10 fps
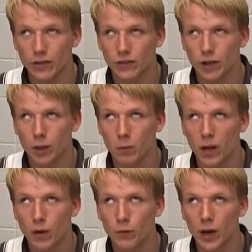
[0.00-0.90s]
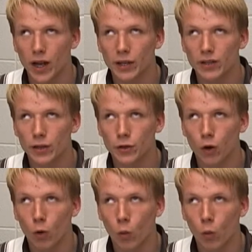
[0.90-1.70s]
Yes. However, I did know